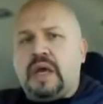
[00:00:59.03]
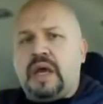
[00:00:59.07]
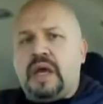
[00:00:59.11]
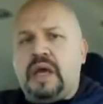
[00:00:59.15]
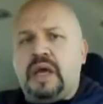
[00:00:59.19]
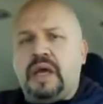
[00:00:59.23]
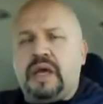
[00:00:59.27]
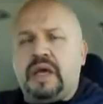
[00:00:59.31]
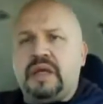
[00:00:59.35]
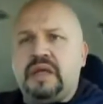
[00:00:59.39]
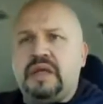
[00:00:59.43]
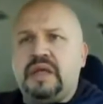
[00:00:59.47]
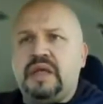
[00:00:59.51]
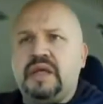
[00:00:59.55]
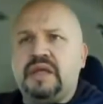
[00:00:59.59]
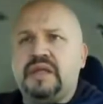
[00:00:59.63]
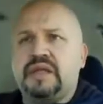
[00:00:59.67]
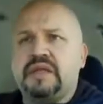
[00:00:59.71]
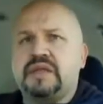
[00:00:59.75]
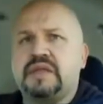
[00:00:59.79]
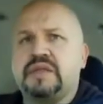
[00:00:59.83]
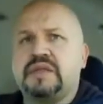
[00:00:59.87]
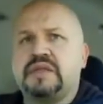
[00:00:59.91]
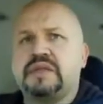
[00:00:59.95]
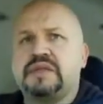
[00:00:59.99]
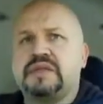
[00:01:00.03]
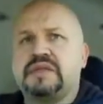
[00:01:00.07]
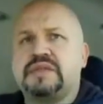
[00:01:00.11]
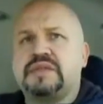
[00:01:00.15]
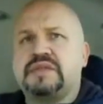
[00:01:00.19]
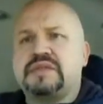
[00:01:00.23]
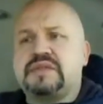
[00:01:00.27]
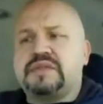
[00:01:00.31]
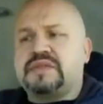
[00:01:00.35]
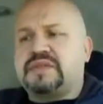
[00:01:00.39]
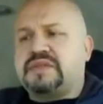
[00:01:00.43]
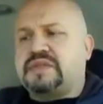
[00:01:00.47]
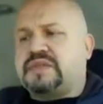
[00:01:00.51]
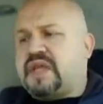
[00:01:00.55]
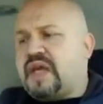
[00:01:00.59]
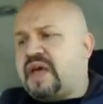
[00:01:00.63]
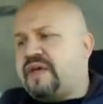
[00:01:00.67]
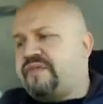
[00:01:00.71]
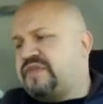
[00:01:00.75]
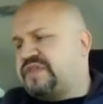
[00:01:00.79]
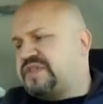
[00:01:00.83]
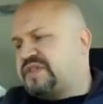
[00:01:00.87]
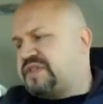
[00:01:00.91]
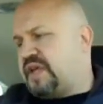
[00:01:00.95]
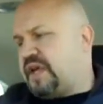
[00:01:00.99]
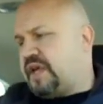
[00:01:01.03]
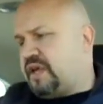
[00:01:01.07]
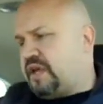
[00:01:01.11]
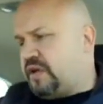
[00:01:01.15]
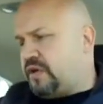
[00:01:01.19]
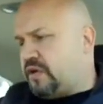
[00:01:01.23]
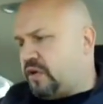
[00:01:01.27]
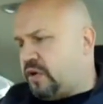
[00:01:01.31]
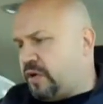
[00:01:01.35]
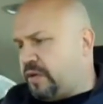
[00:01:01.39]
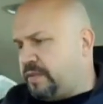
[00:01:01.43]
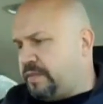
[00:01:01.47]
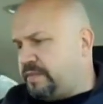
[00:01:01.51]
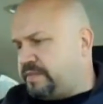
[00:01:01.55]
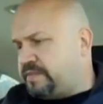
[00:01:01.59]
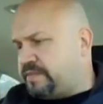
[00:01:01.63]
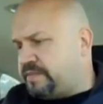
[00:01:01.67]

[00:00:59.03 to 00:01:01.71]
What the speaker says: and it devastated her.